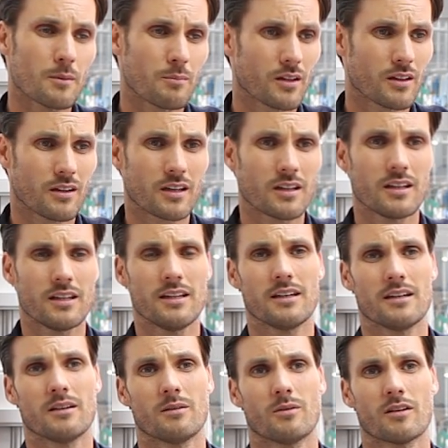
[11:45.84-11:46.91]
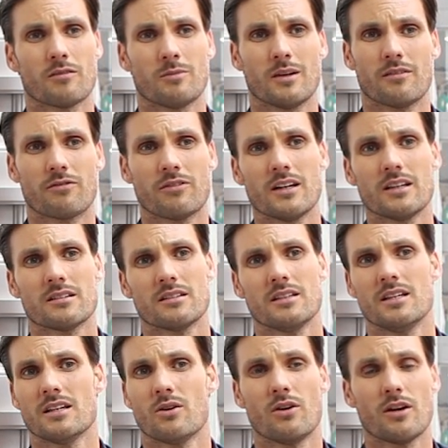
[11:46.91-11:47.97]
But luckily, one of my friends,
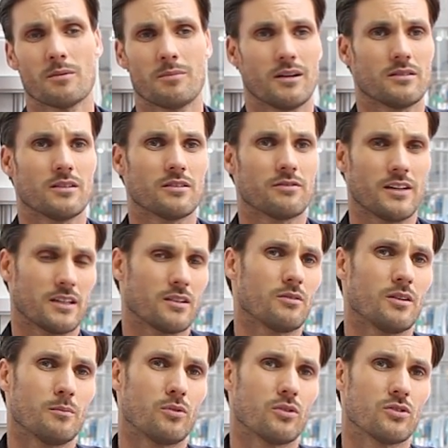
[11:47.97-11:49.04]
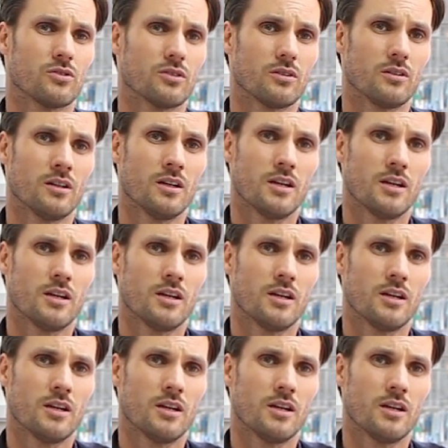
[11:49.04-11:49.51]
he had heard about this factory in Portugal